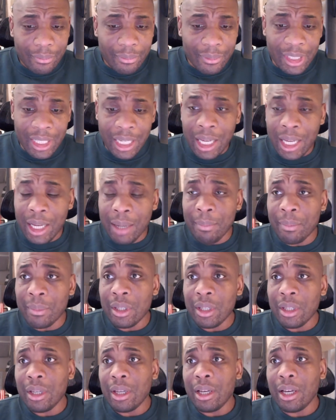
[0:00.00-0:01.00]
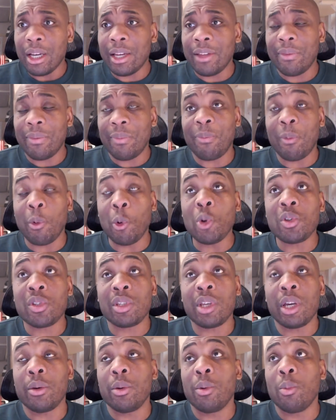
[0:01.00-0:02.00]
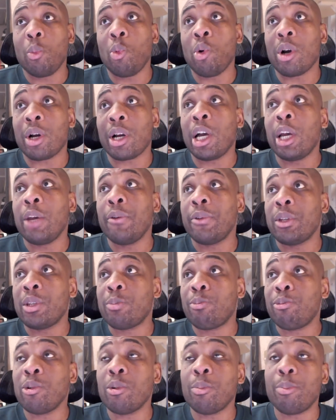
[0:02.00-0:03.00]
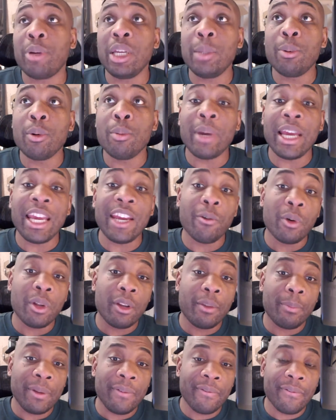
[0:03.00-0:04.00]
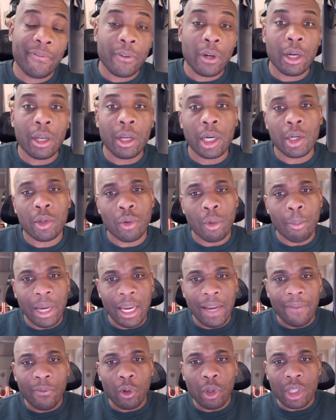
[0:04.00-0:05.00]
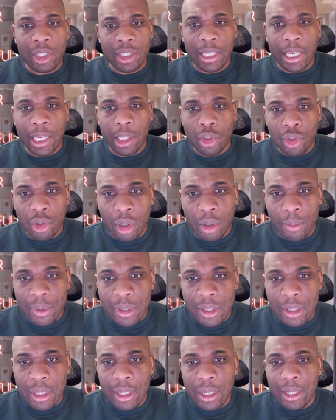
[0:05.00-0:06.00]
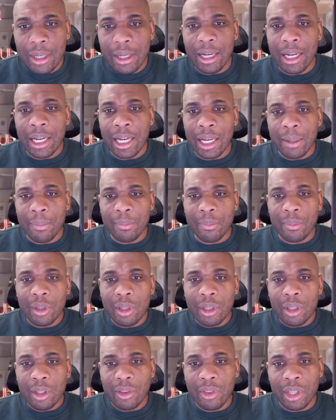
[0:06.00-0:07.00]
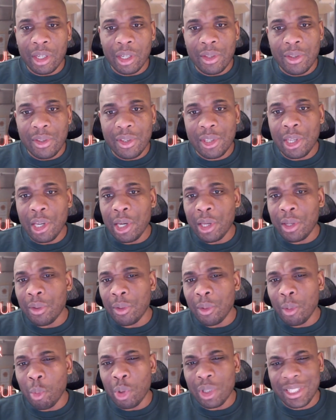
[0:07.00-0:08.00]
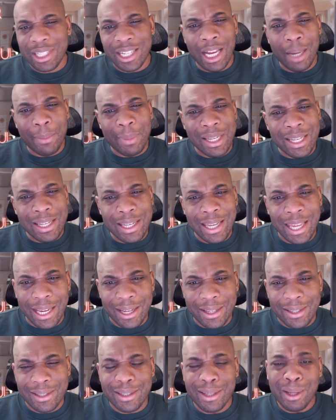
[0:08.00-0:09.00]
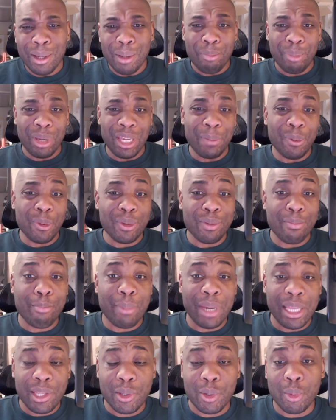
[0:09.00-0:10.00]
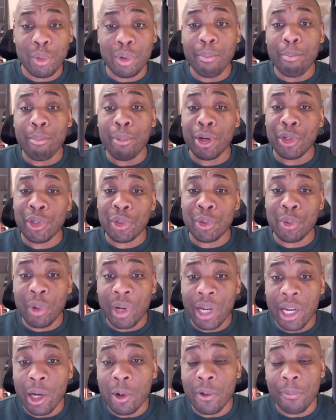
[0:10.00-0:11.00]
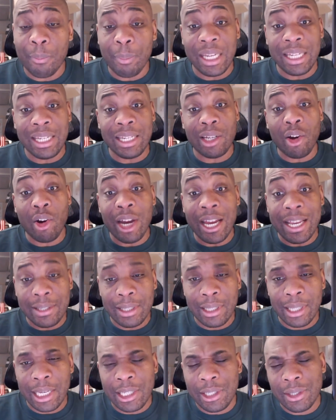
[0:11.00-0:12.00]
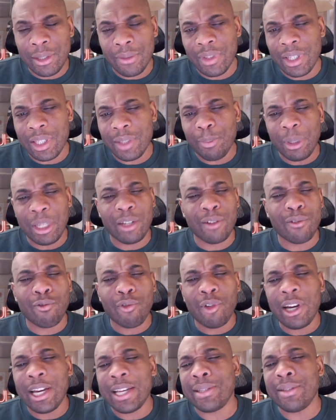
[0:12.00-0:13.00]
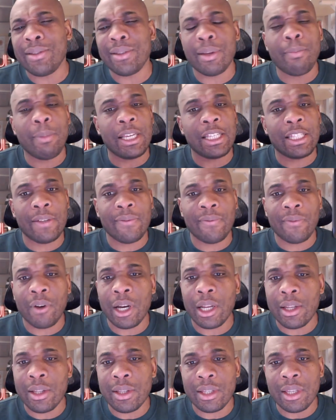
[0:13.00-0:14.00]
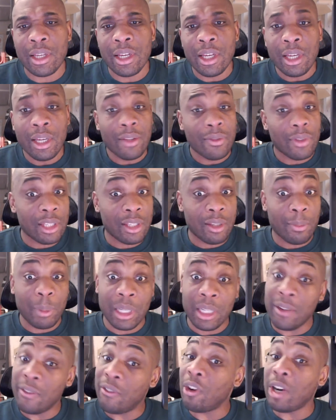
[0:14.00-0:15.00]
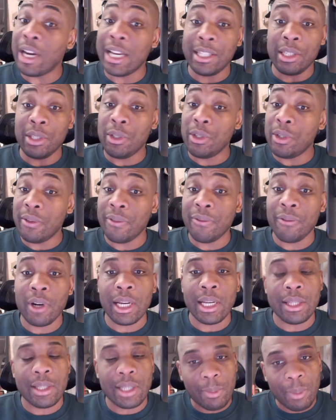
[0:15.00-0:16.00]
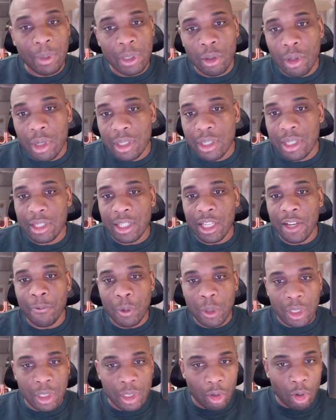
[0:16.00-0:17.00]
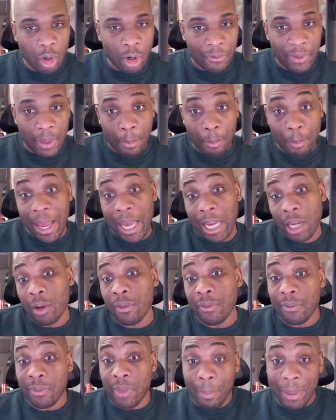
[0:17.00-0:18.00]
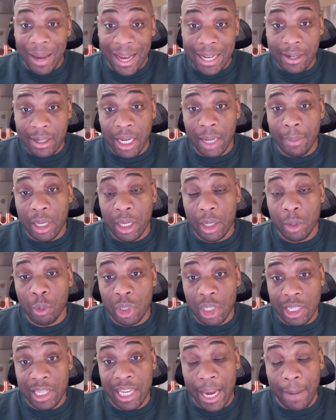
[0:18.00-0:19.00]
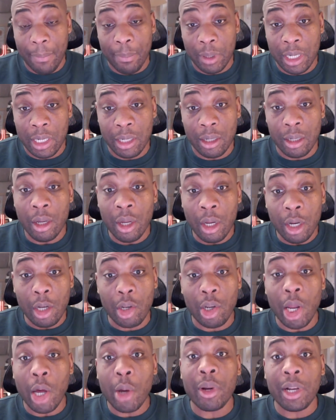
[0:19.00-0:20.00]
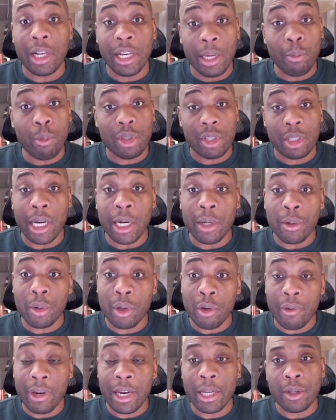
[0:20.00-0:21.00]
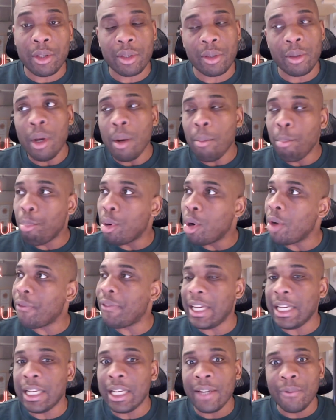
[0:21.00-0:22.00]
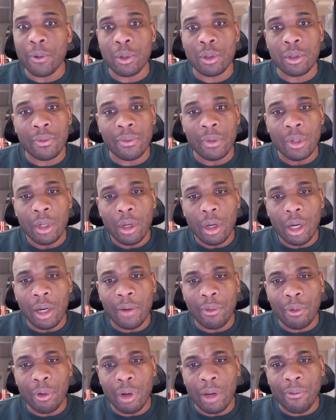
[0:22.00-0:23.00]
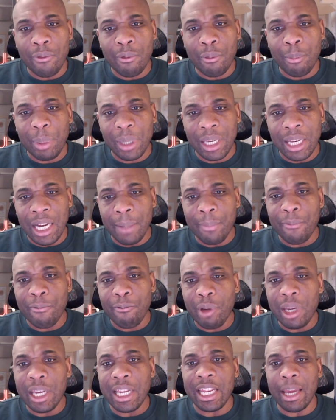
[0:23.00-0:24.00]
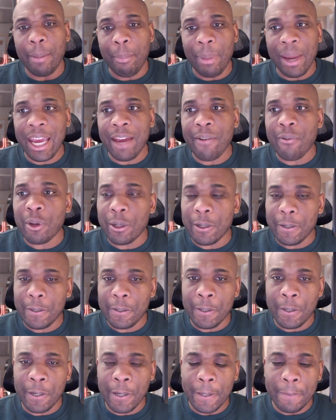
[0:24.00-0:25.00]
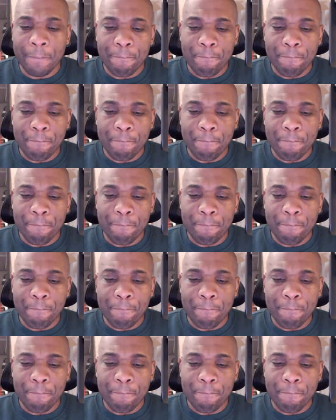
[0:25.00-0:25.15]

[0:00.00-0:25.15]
But also what COVID has brought, people may well have been furloughed or may have lost their jobs. The concern, what's coming next, people's mental and emotional health, being in isolation. There's been a rise in domestic violence. There's been a rise in youth violence. There's been lots of stuff which is off the back of the pandemic, which is happening locally and what's going on around us. Poverty levels have become really apparent, you know.